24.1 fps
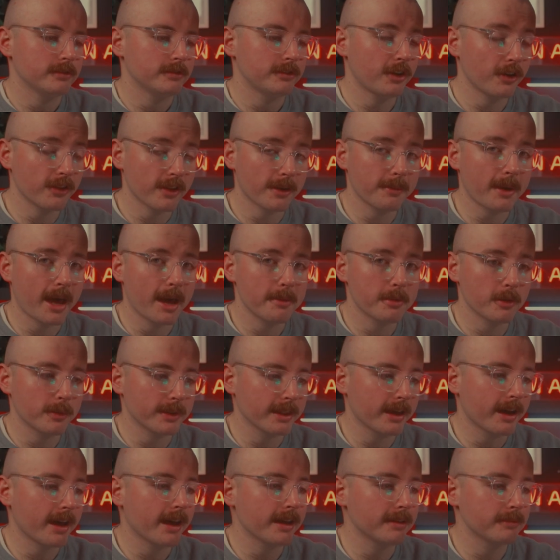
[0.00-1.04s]
Now that I'm happy with
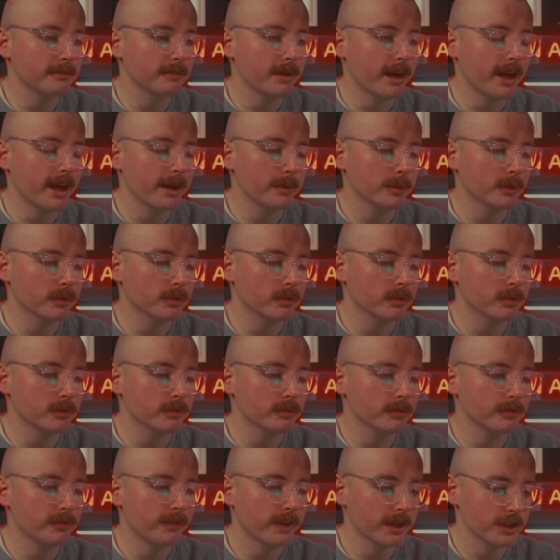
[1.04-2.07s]
that, I will
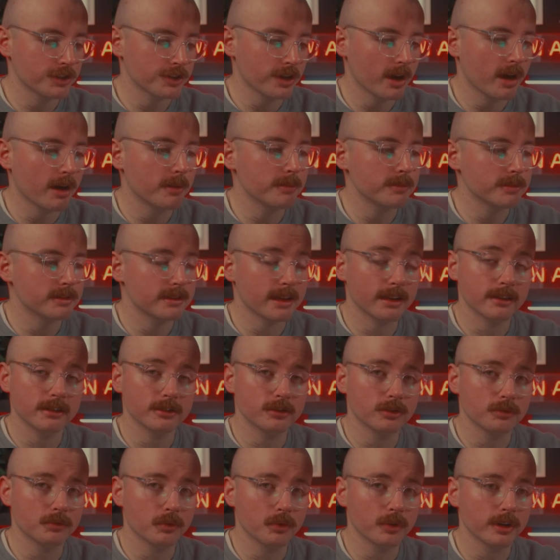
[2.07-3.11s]
finish it up, send it
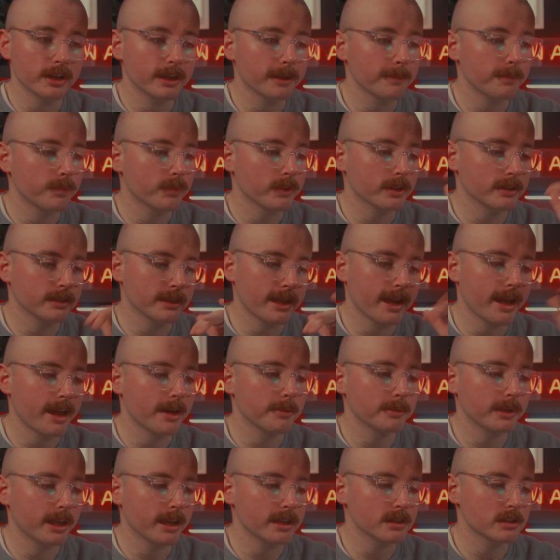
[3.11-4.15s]
to Rory, let
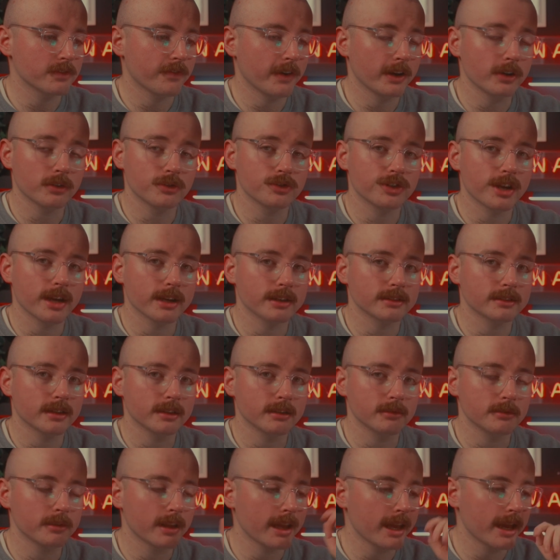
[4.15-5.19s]
him get his final checks
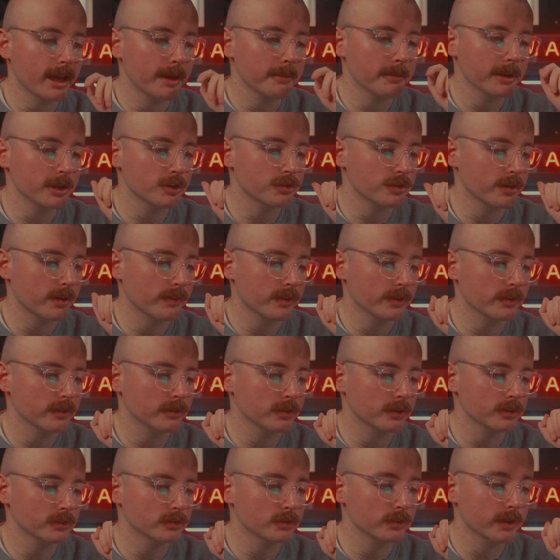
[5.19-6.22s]
in, make sure everything
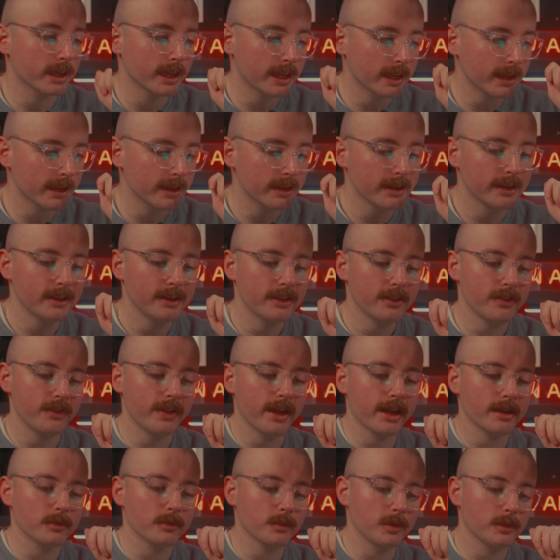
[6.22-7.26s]
looks okay.
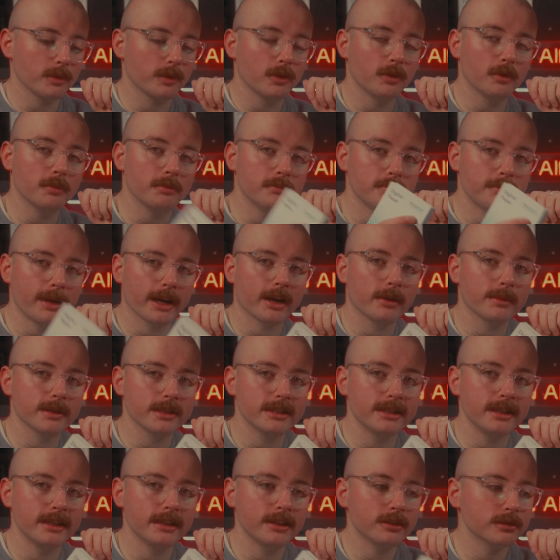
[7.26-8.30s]
Then we will pick our
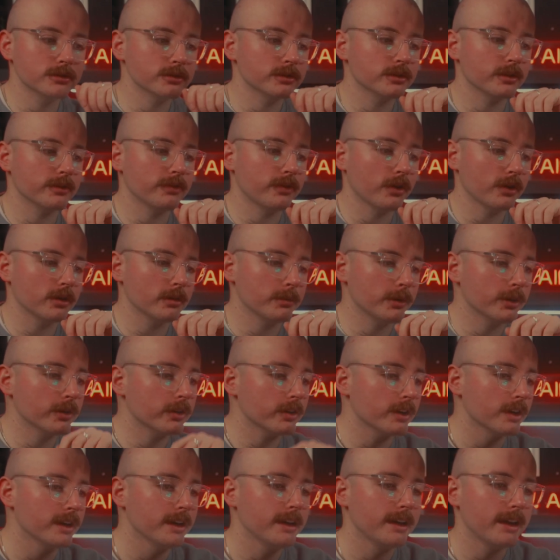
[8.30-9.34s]
materials for the
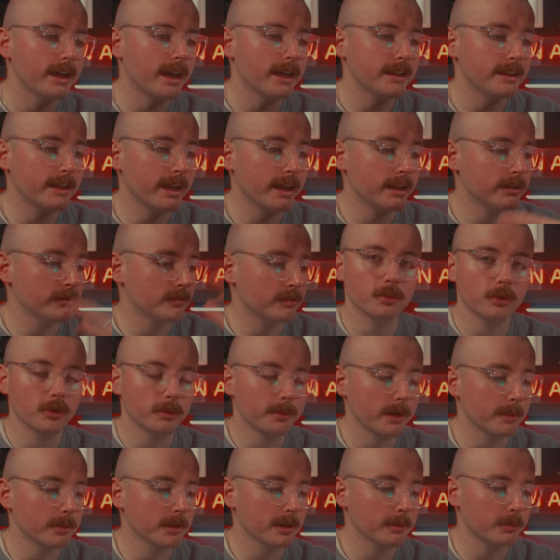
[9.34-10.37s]
book, and then we'll
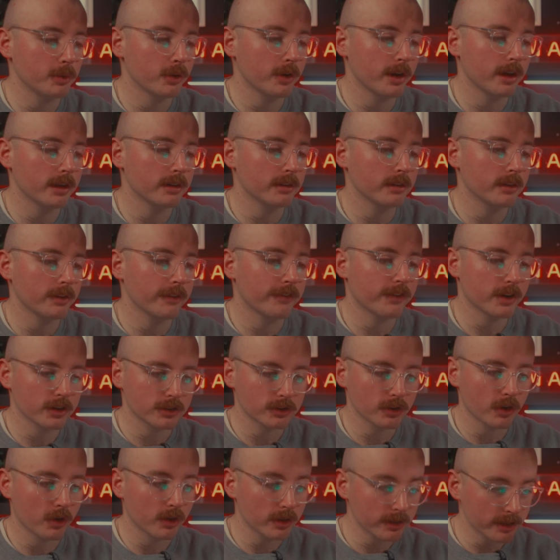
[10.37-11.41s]
be able to put in the
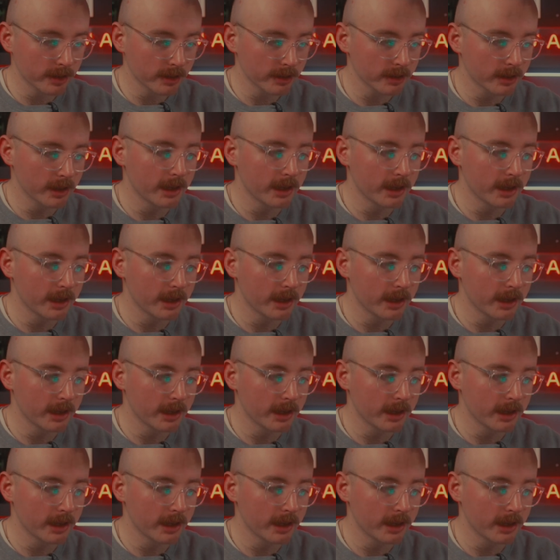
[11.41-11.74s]
first order